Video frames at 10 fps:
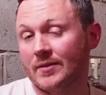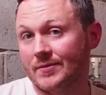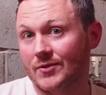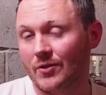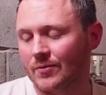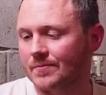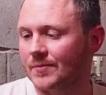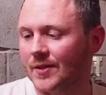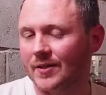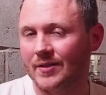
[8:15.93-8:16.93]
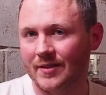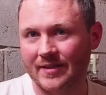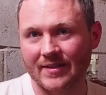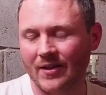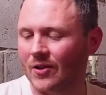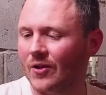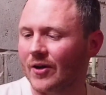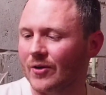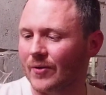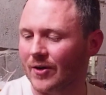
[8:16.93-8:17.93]
So a
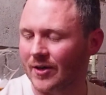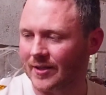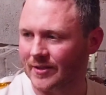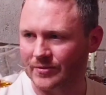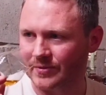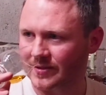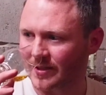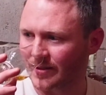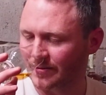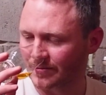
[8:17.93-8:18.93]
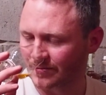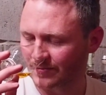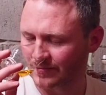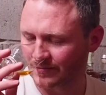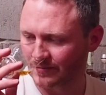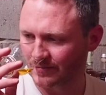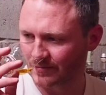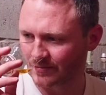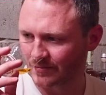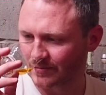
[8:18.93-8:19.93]
lot going on in this whiskey.
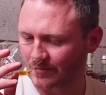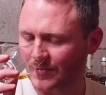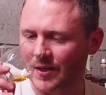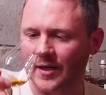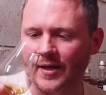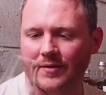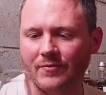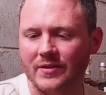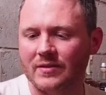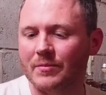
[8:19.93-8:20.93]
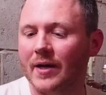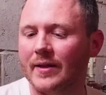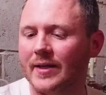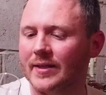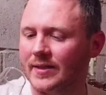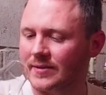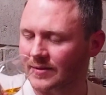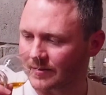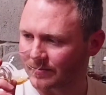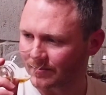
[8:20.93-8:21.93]
If we smell it,
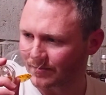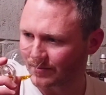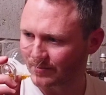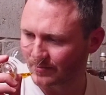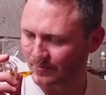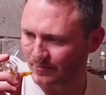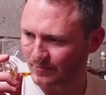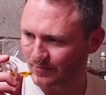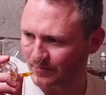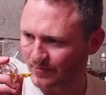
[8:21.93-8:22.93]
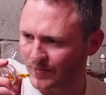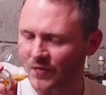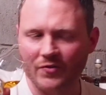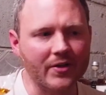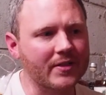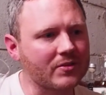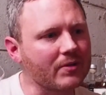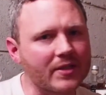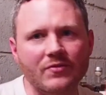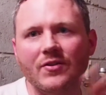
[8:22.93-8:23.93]
it's very
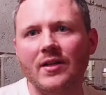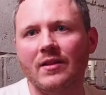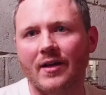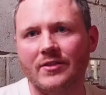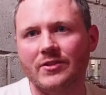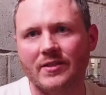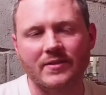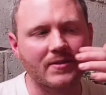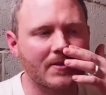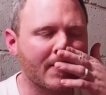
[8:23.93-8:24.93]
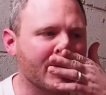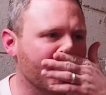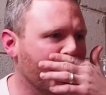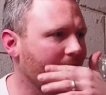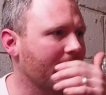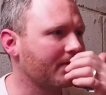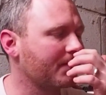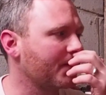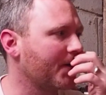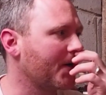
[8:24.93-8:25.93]
sweet. It's very luscious. You have
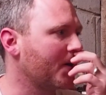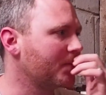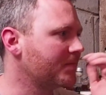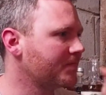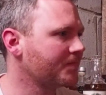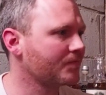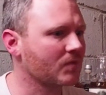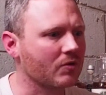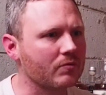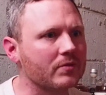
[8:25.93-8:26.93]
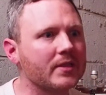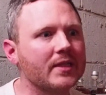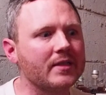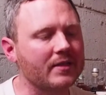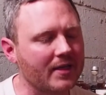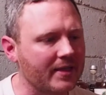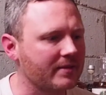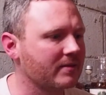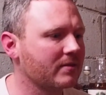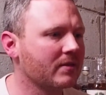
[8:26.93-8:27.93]
really
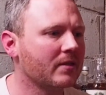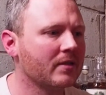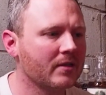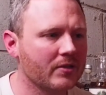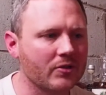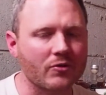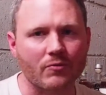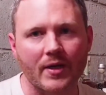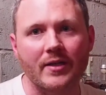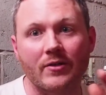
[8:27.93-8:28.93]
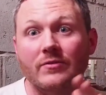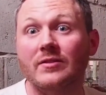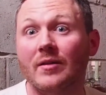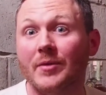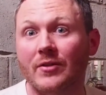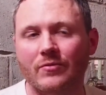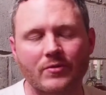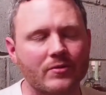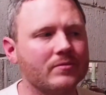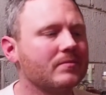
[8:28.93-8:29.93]
nice grain notes coming
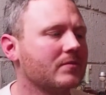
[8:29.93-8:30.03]
through.